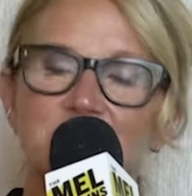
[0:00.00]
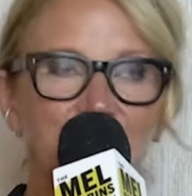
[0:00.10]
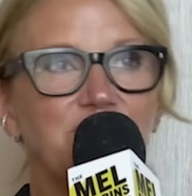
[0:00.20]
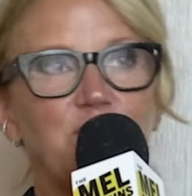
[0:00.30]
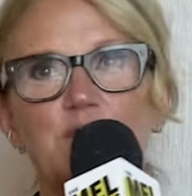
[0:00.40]
It's
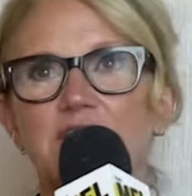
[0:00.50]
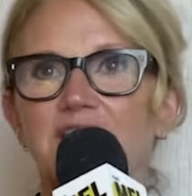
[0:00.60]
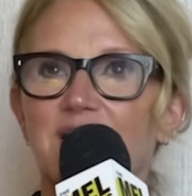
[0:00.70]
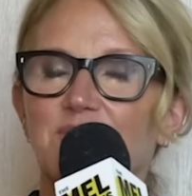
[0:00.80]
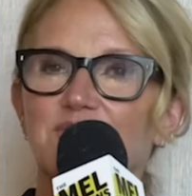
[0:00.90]
been
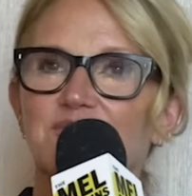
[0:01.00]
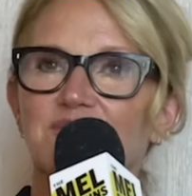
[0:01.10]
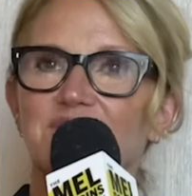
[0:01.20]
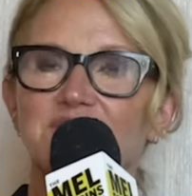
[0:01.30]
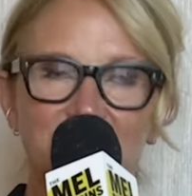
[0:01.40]
48 hours.
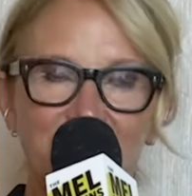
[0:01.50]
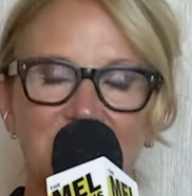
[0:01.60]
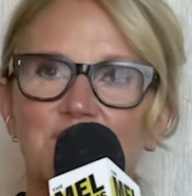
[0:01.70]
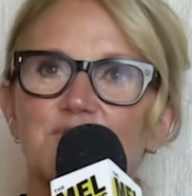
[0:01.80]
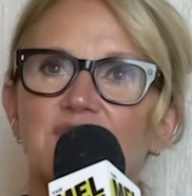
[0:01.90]
She's on
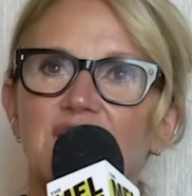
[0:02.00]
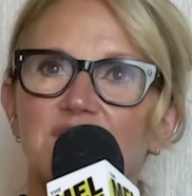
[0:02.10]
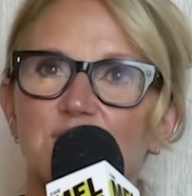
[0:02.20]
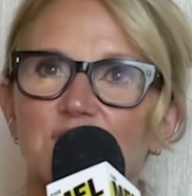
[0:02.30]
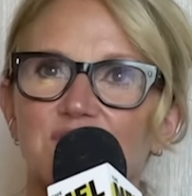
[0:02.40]
the other side
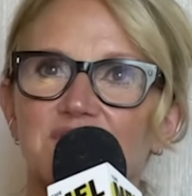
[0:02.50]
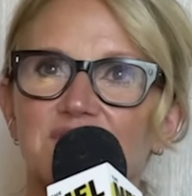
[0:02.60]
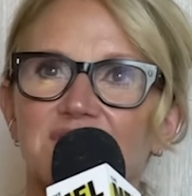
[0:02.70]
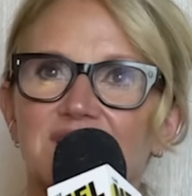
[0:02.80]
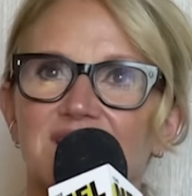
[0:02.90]
of the world.
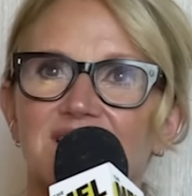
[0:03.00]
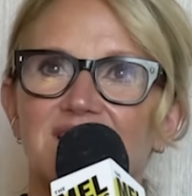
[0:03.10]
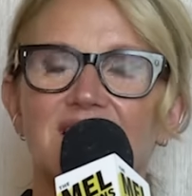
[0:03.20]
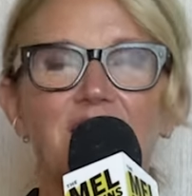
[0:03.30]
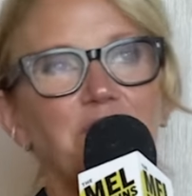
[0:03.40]

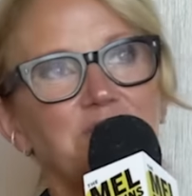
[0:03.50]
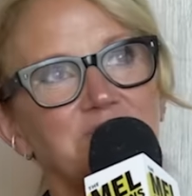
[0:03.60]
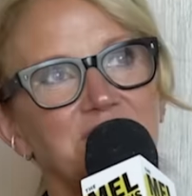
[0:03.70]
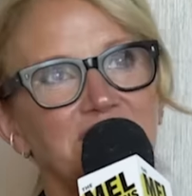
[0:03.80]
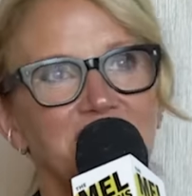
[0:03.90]
Oh,
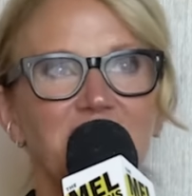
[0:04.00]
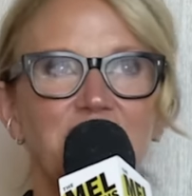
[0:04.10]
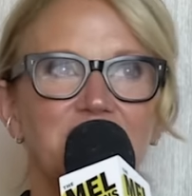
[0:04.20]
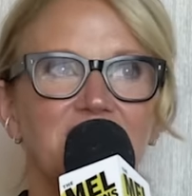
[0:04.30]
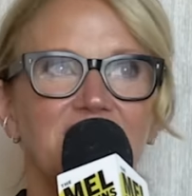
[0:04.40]
you
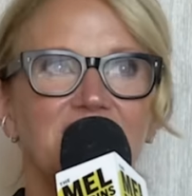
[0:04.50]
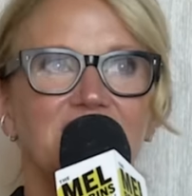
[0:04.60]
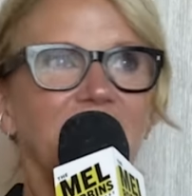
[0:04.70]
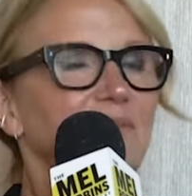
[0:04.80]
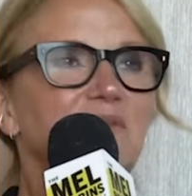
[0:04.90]
know,
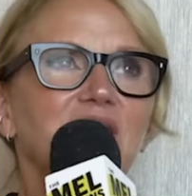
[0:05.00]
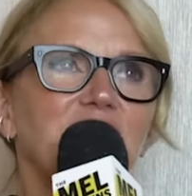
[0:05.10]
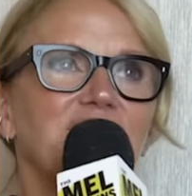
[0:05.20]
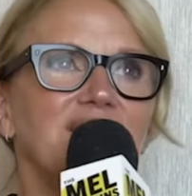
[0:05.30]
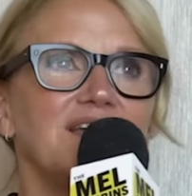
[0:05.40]
I'm not
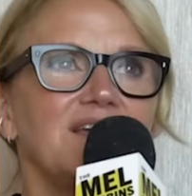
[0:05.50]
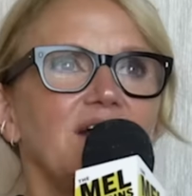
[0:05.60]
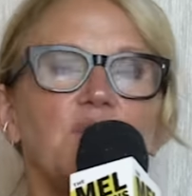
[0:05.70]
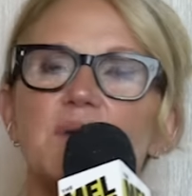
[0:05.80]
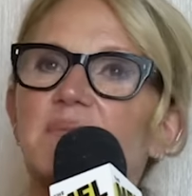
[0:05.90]
thinking,
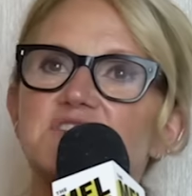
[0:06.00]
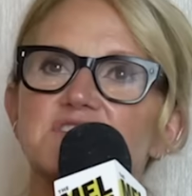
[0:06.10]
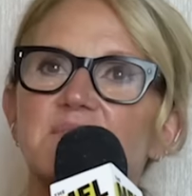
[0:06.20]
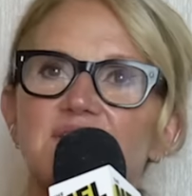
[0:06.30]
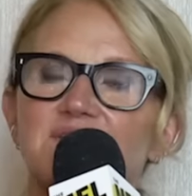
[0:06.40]
oh, I bet
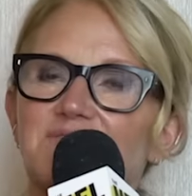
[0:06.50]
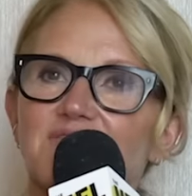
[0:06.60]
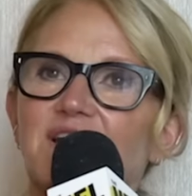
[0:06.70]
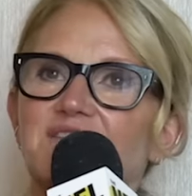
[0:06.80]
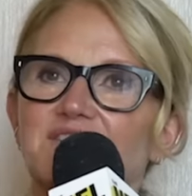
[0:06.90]
she met some
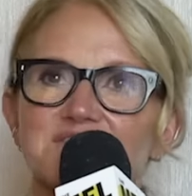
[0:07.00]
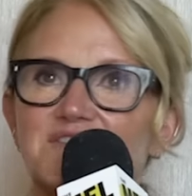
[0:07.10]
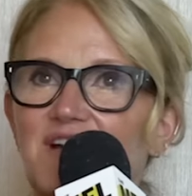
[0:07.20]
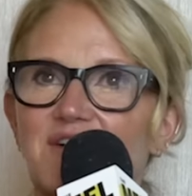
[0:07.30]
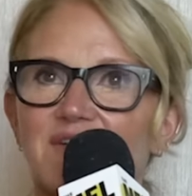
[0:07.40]
friends and
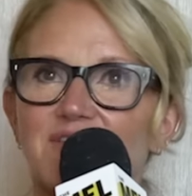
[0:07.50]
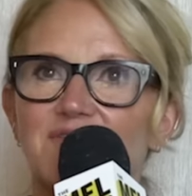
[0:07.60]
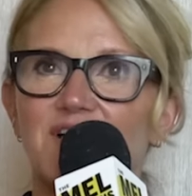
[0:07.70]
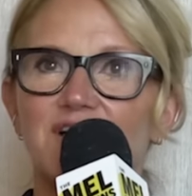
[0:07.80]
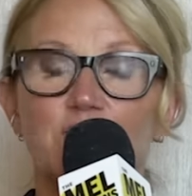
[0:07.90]
she's out having
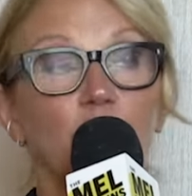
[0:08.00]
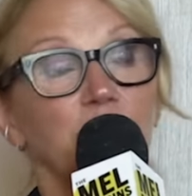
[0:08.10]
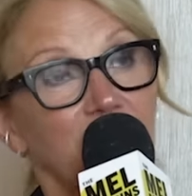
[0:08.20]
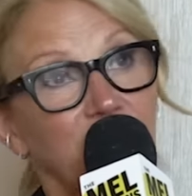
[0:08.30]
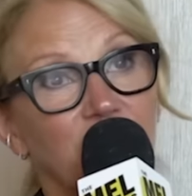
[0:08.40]
fun. Or
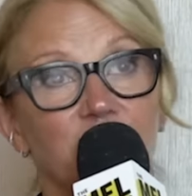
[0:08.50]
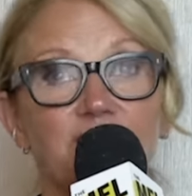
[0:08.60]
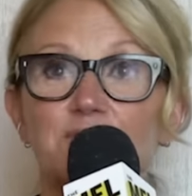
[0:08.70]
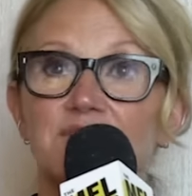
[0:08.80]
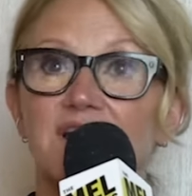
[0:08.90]
maybe her
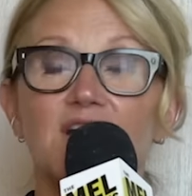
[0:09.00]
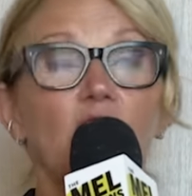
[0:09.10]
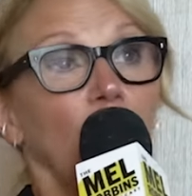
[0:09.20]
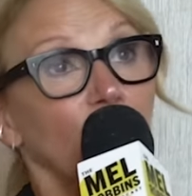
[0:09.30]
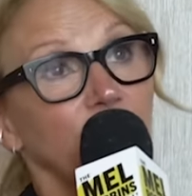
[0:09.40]
phone died.
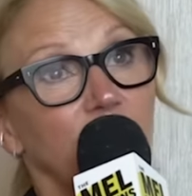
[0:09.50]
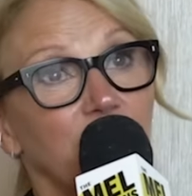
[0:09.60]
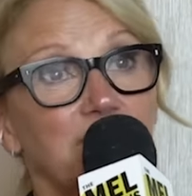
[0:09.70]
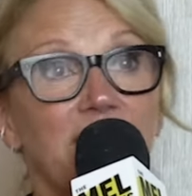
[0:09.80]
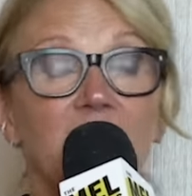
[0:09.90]
Or you know
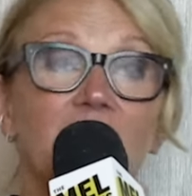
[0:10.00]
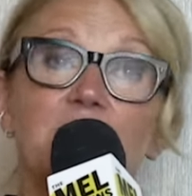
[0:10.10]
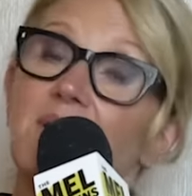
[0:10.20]
what, Mel?